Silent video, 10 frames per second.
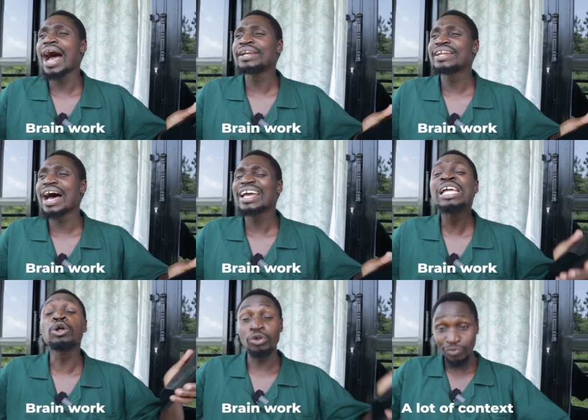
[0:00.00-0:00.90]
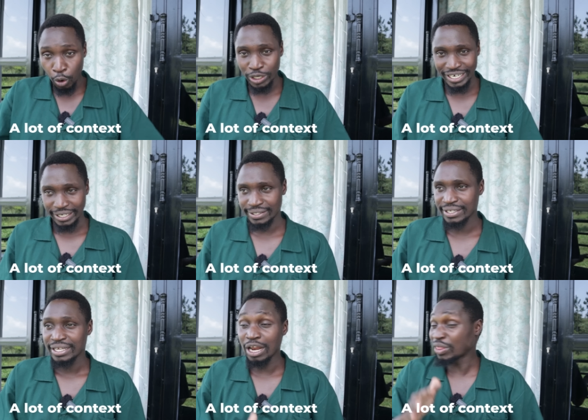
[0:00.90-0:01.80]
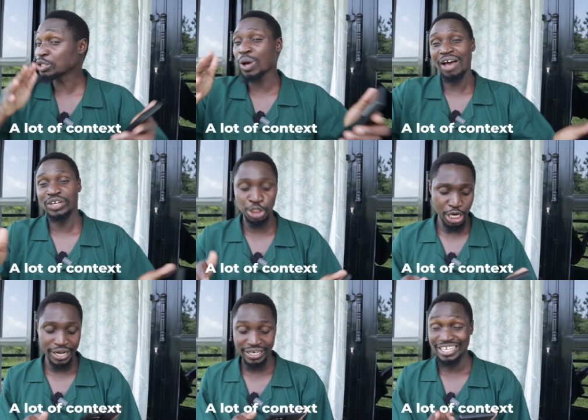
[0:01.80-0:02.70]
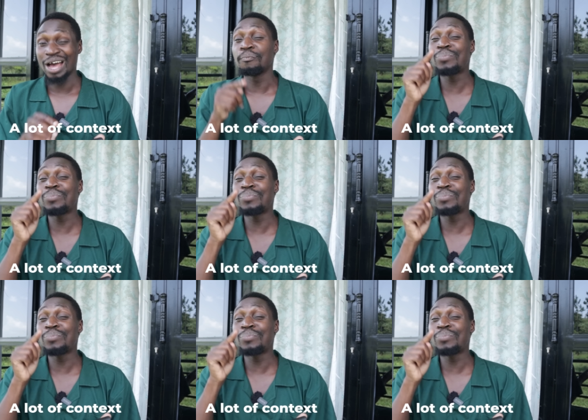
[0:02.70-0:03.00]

and a lot of context. Now, that's why I haven't shared it here,